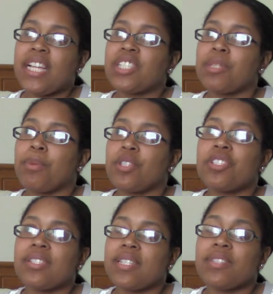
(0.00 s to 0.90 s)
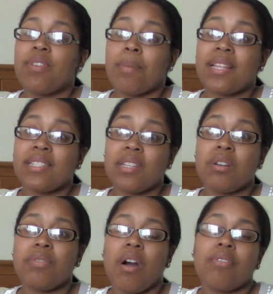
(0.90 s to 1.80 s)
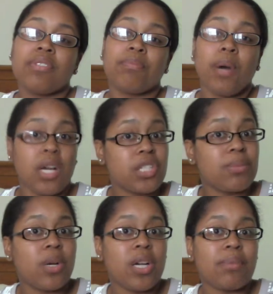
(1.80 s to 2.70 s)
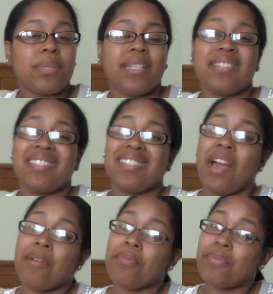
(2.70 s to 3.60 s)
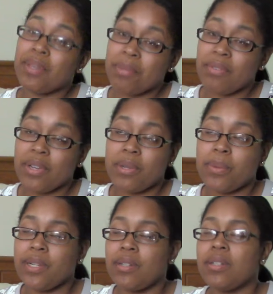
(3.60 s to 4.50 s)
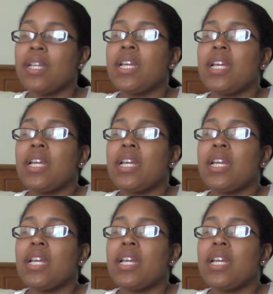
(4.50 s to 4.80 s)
actually purchased this for myself off of Poshmark, but it did not fit me very well,